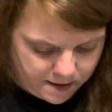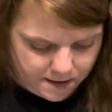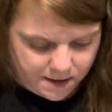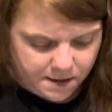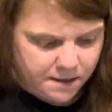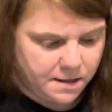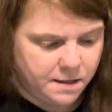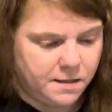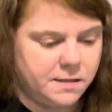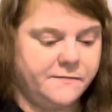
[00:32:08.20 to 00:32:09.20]

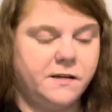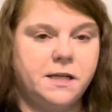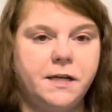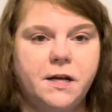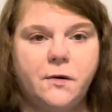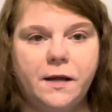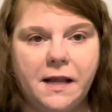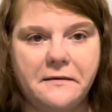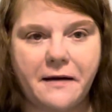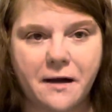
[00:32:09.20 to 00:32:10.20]
And if you didn't know, I
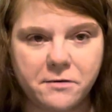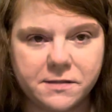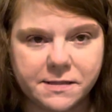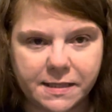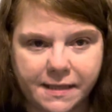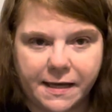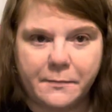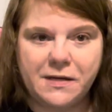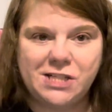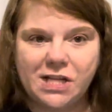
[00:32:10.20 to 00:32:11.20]
love owls. I think I
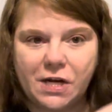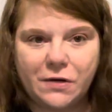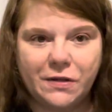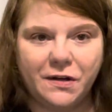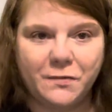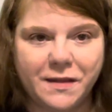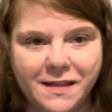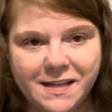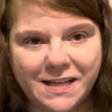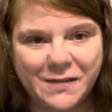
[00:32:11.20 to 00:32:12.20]
mentioned that earlier with the
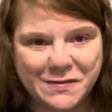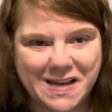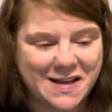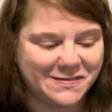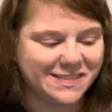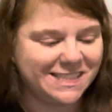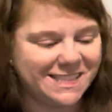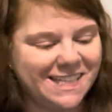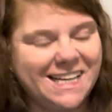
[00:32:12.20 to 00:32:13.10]
100 owls.